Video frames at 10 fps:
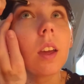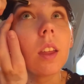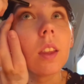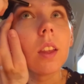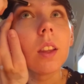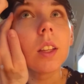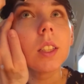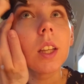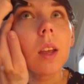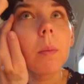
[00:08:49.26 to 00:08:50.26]
And then the
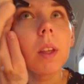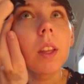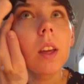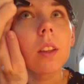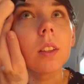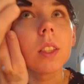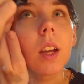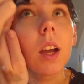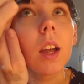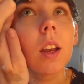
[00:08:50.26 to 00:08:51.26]
same on the other
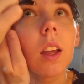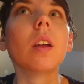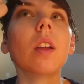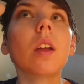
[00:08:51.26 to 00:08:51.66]
side.